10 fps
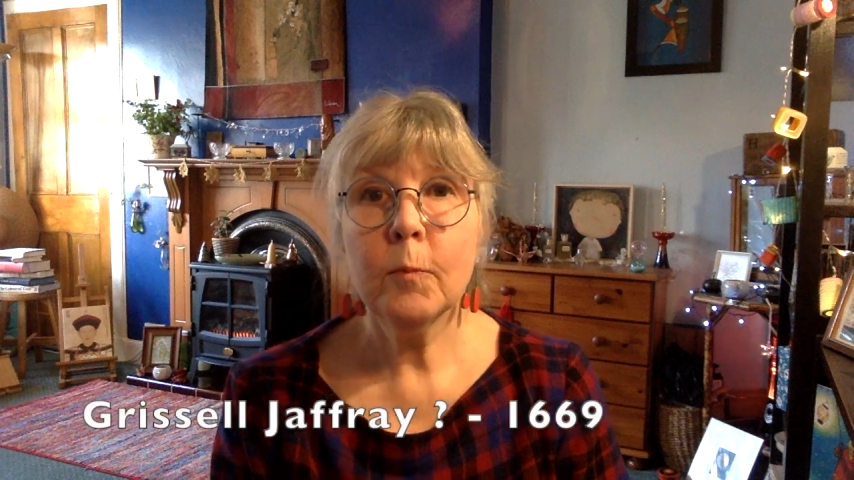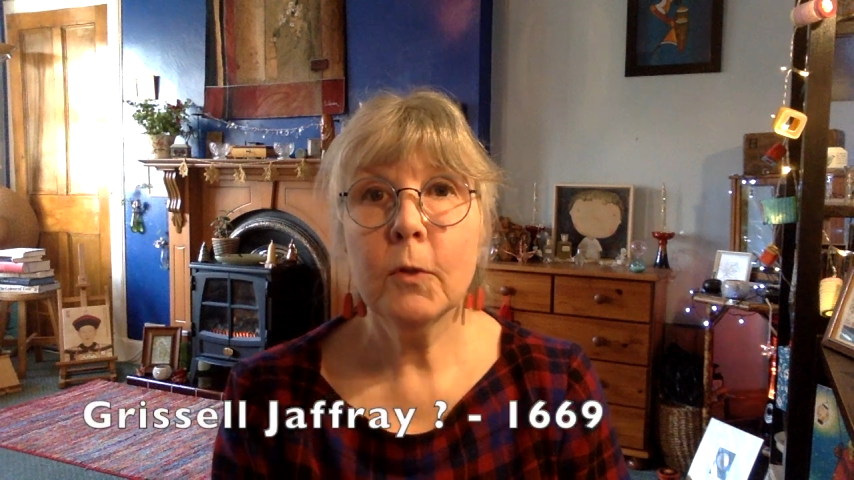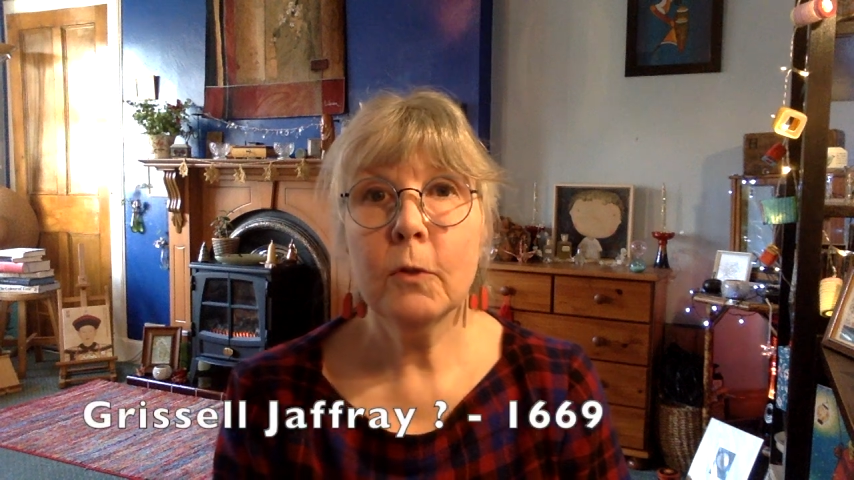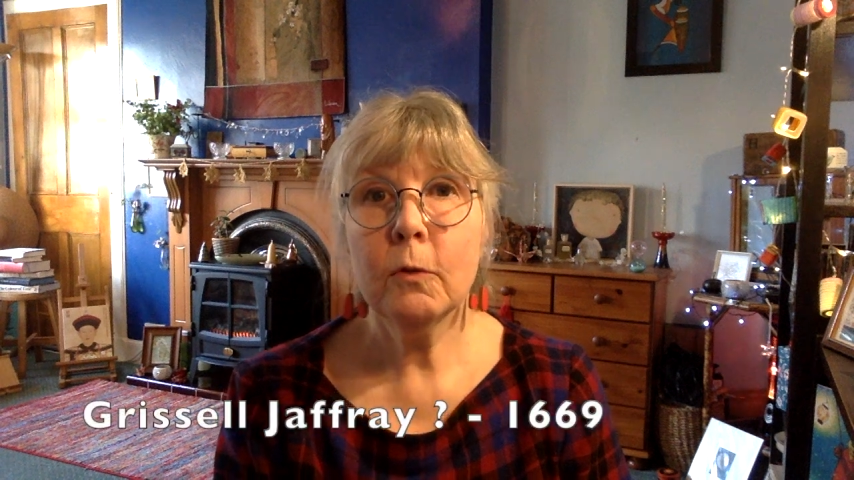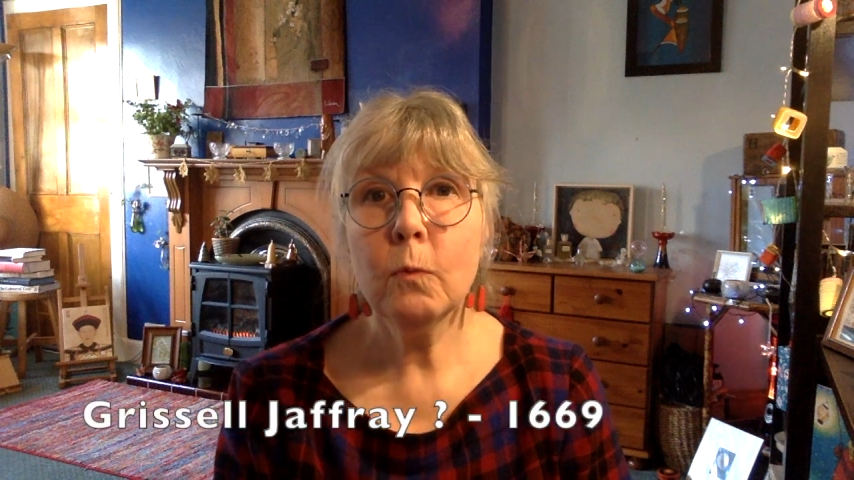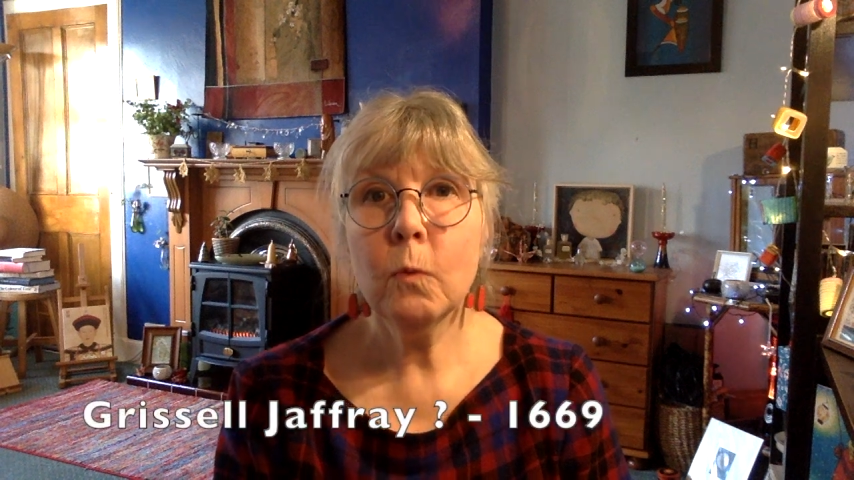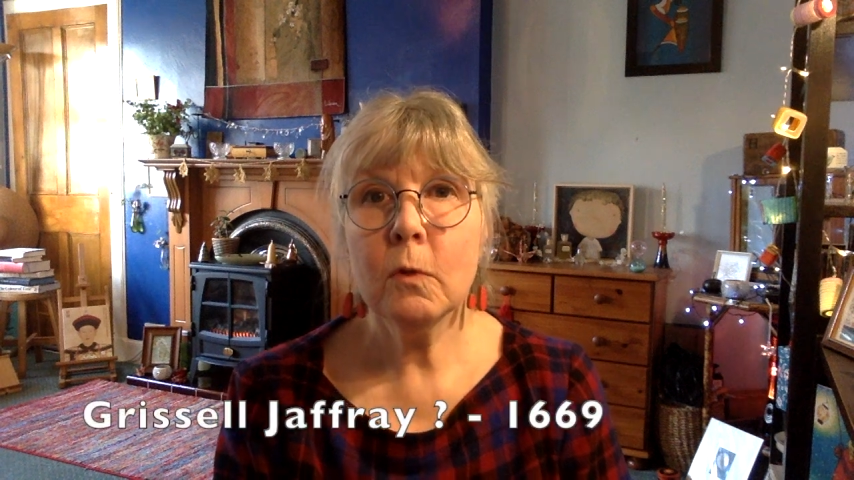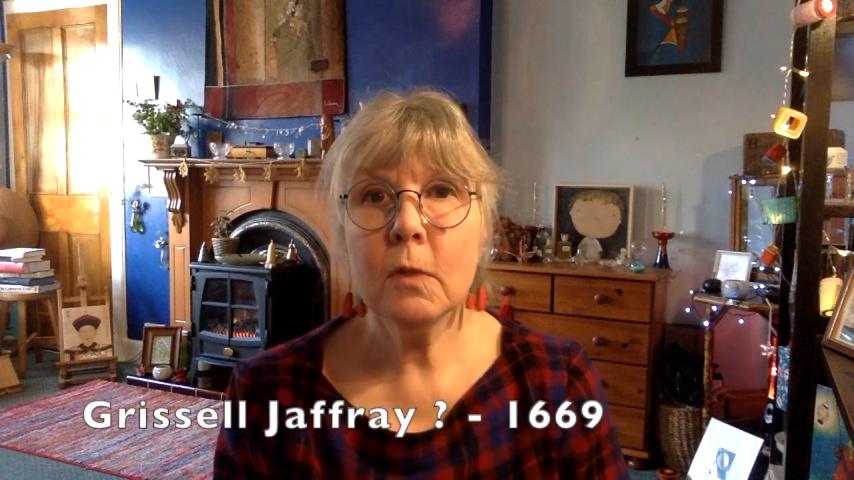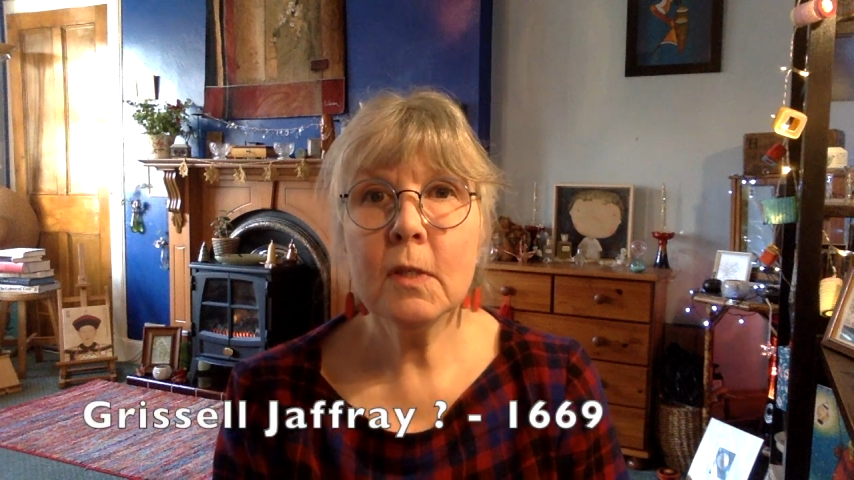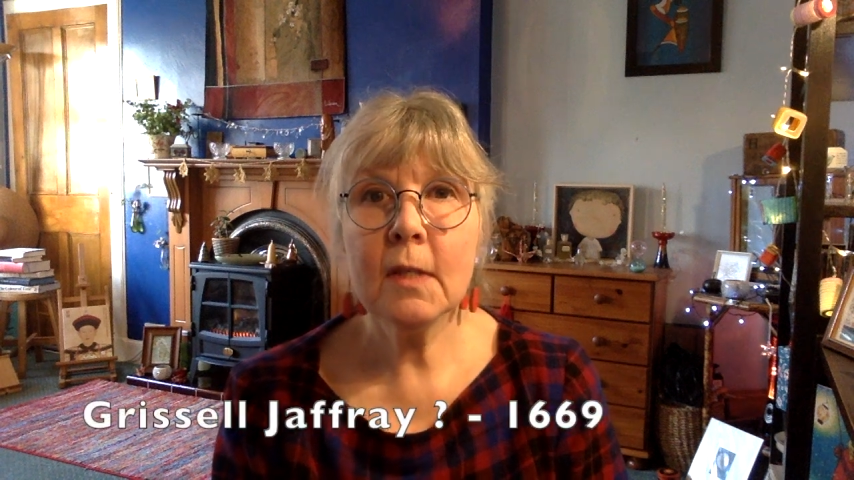who
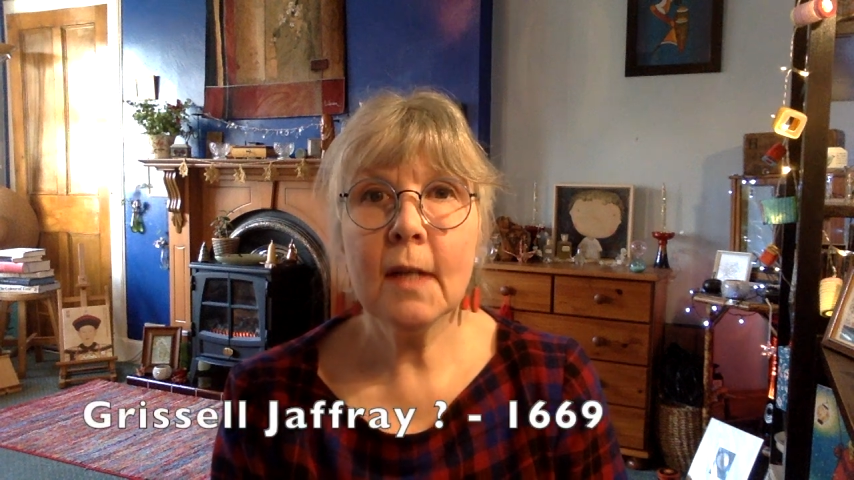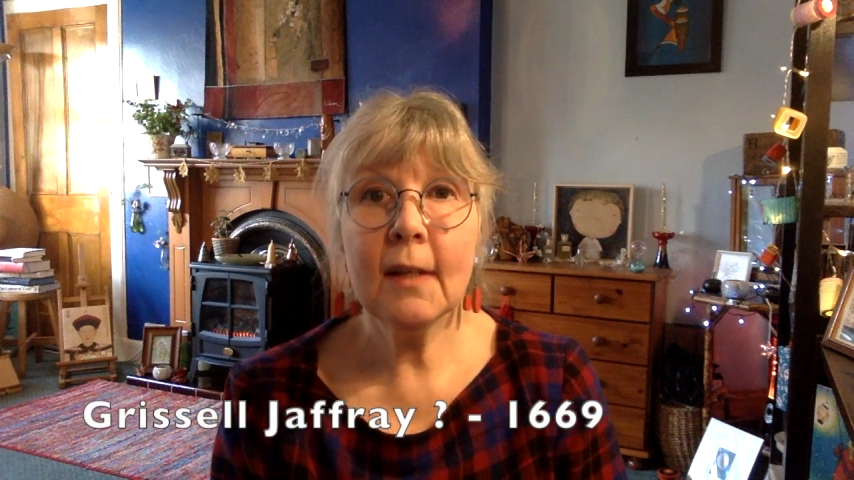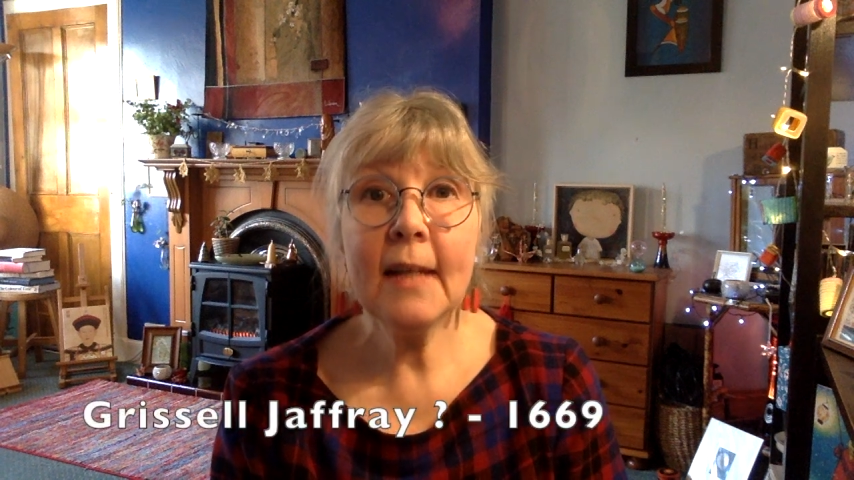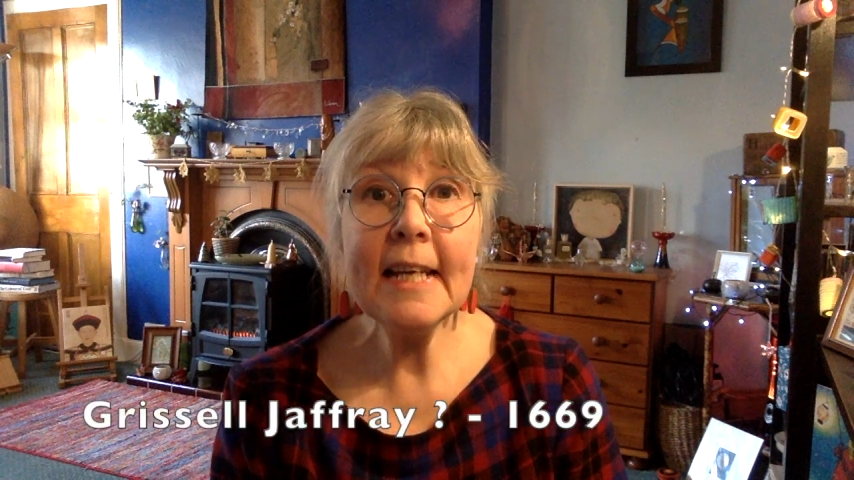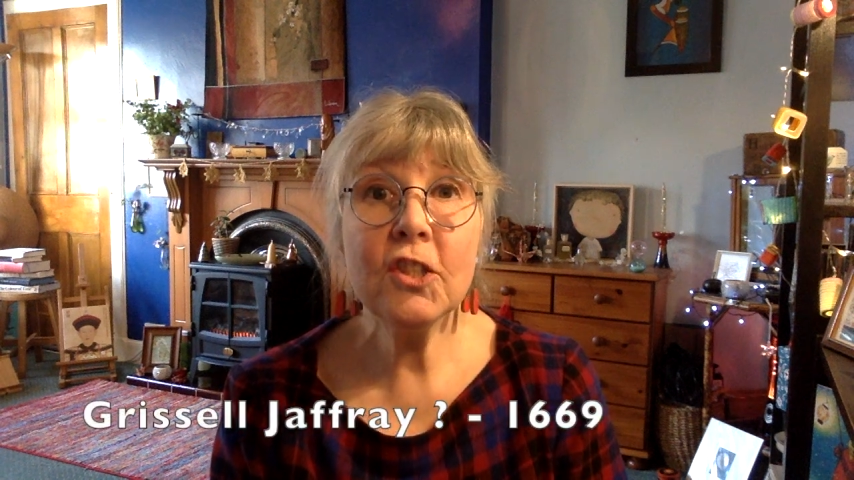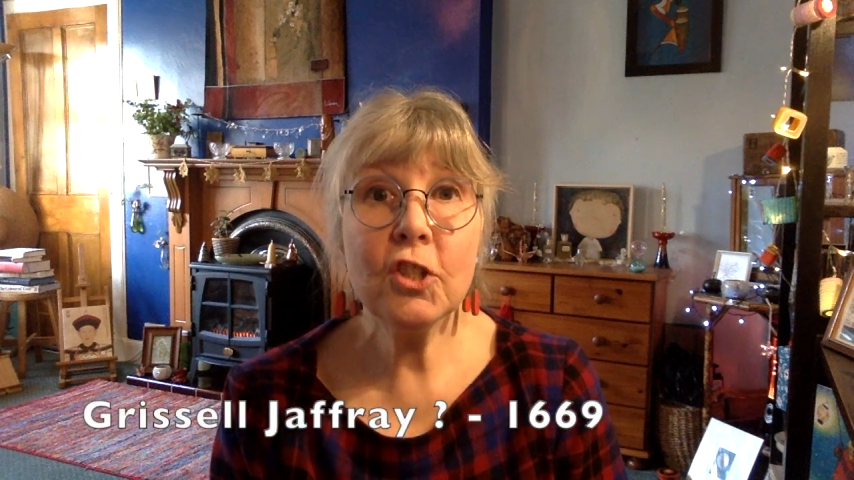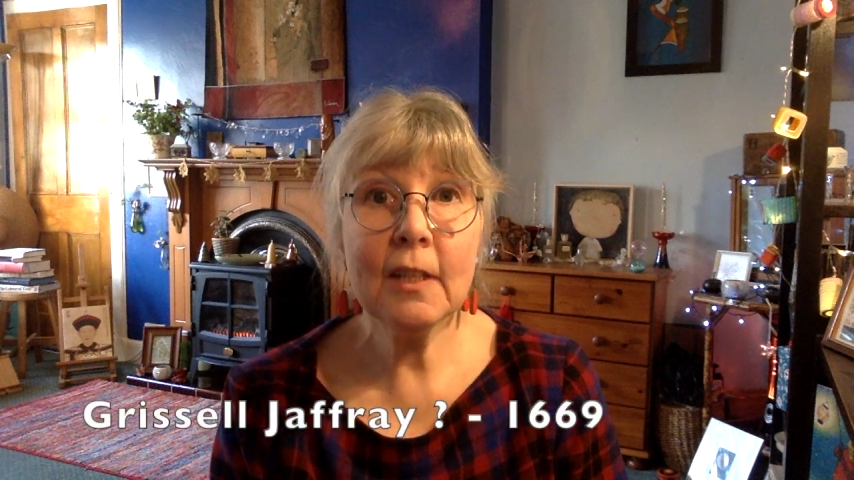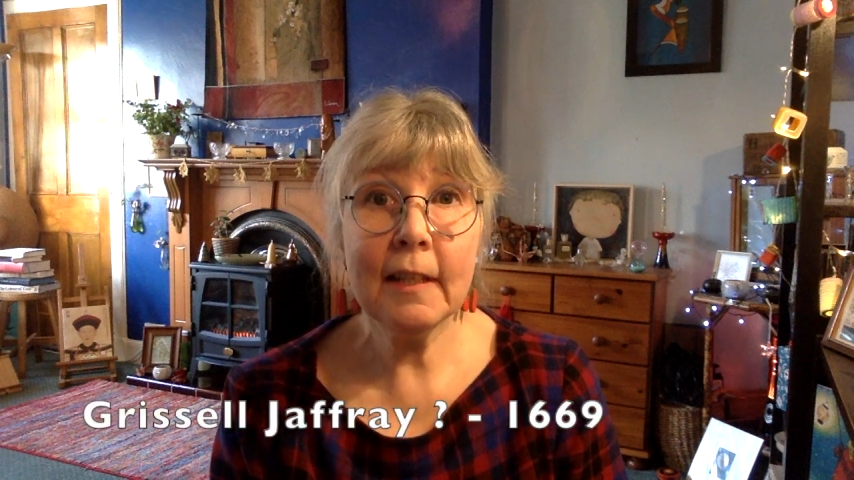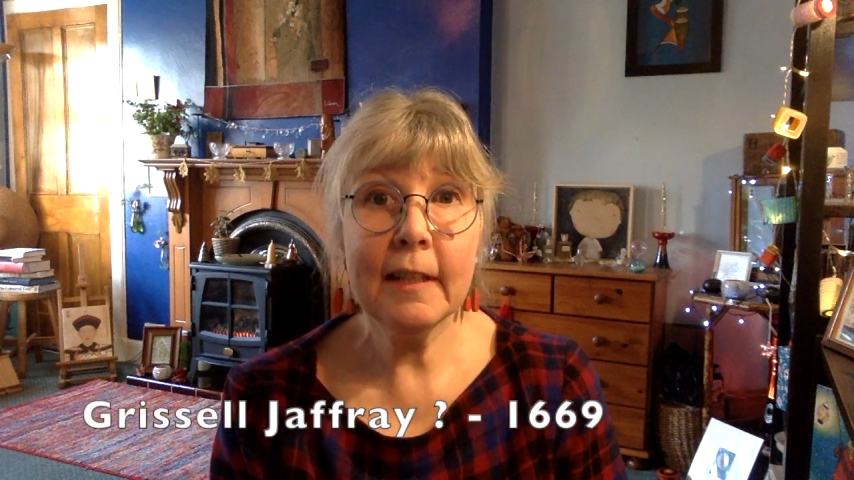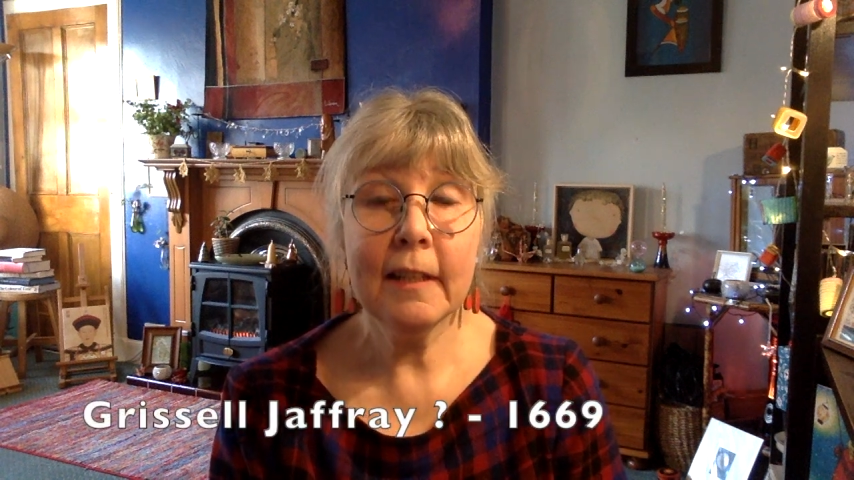was
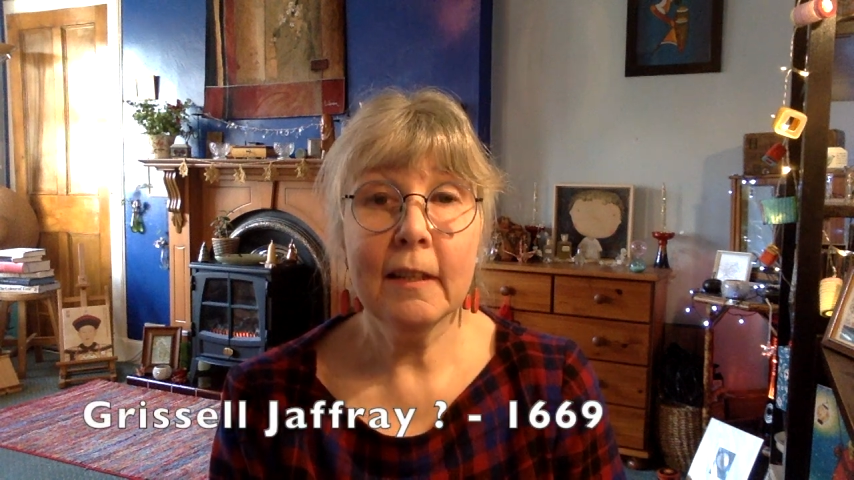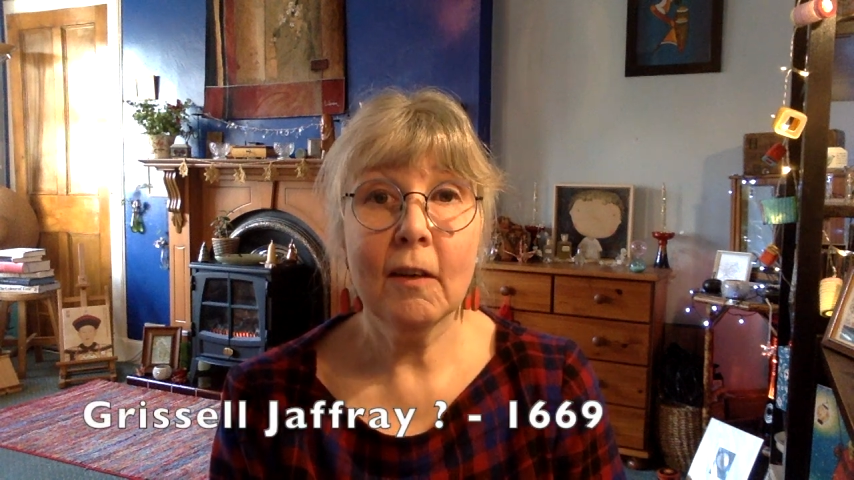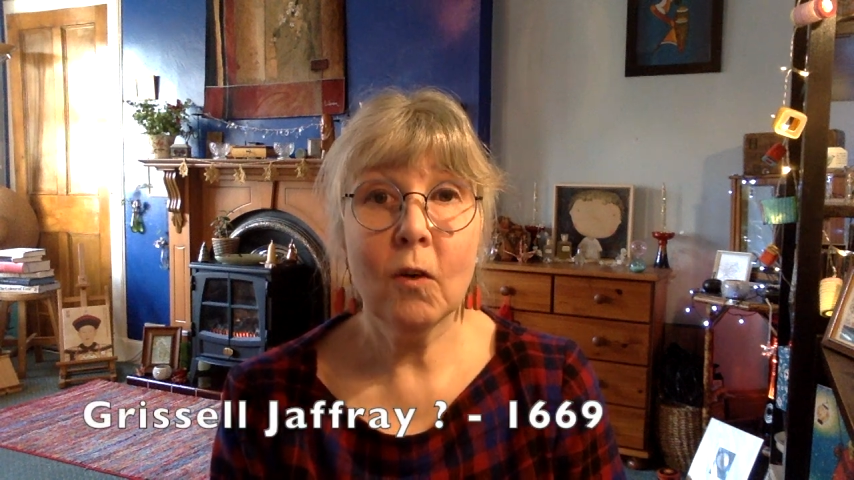allegedly